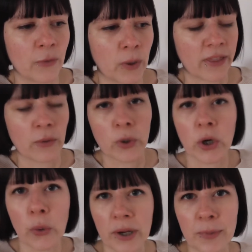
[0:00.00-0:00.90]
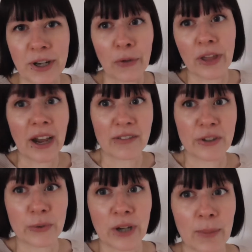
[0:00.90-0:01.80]
where they were going, but now they have
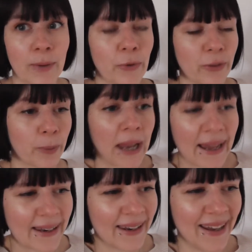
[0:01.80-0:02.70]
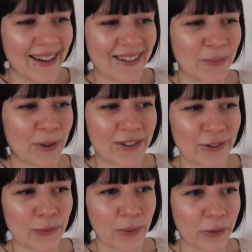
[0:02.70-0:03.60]
to come up with a plan and what to
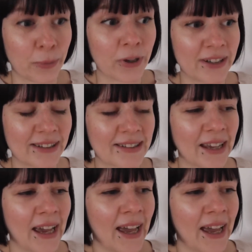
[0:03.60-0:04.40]
do with the prince.